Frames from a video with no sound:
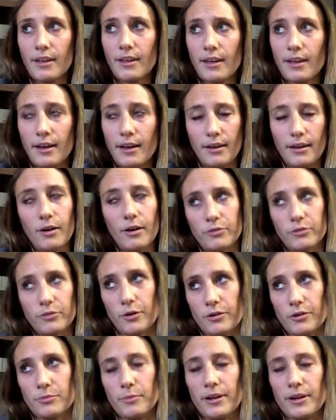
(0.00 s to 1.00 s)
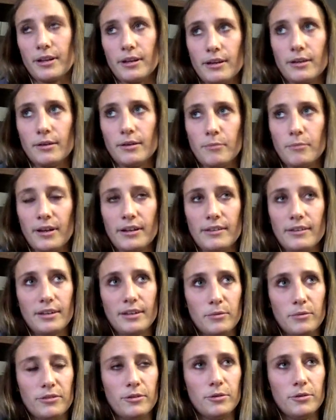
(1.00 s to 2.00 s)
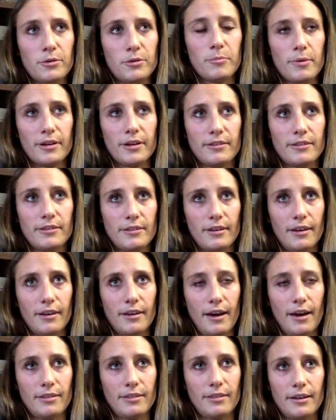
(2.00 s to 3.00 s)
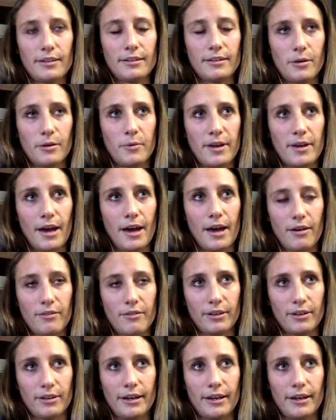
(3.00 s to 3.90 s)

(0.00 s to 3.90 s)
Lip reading: of course many teams do, but I think that we have like